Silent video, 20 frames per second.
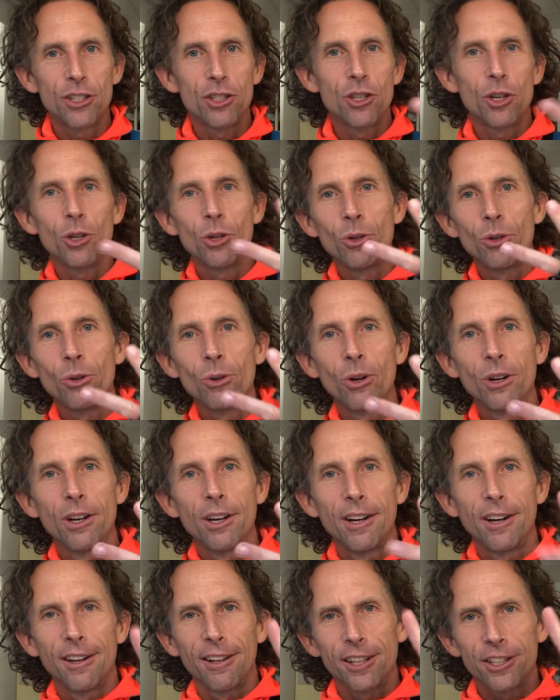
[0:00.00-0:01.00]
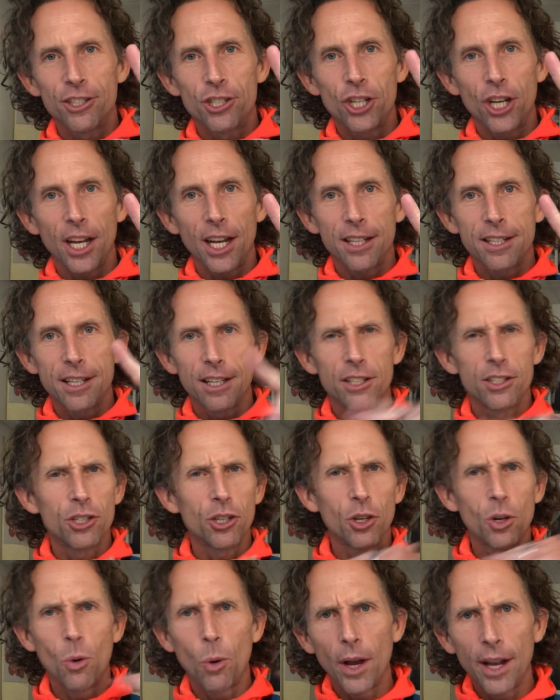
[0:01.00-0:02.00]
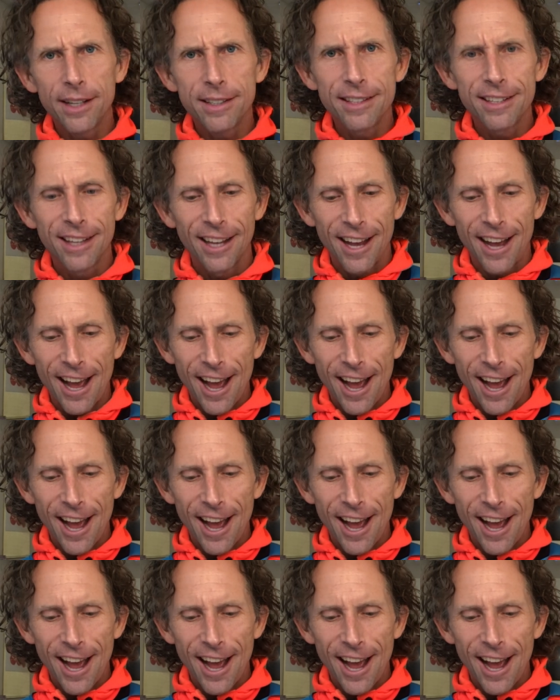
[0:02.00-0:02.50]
Too Legit to Quit.